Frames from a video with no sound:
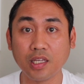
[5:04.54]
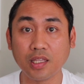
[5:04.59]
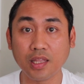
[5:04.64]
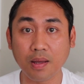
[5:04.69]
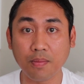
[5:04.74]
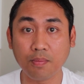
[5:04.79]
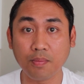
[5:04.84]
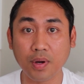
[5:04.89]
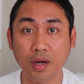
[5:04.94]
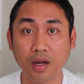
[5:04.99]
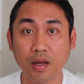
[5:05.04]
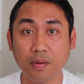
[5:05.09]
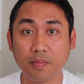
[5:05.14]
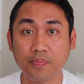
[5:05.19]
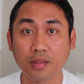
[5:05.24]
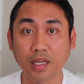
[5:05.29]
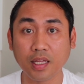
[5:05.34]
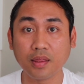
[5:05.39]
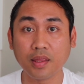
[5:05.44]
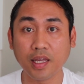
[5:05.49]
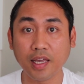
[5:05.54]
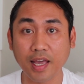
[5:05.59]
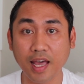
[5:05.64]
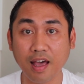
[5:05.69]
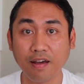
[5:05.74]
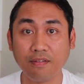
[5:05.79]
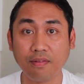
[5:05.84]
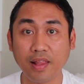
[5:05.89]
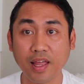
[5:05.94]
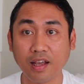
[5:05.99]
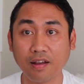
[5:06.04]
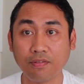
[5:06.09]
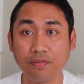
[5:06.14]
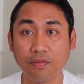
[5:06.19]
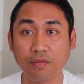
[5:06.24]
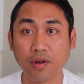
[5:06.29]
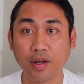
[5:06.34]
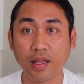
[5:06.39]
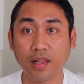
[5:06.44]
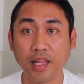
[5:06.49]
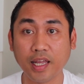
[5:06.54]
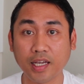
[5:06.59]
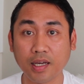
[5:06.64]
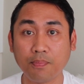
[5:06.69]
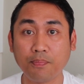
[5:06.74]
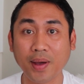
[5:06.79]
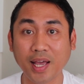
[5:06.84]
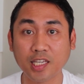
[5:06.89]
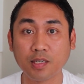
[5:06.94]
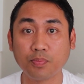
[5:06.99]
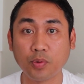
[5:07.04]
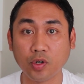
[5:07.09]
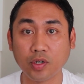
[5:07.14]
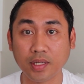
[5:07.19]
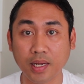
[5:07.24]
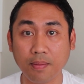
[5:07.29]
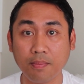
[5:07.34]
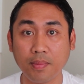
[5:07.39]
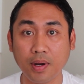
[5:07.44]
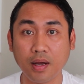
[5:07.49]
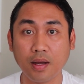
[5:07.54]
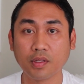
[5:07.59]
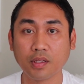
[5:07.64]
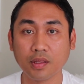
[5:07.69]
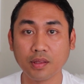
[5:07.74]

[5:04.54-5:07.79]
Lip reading: number that they have, like a passport number.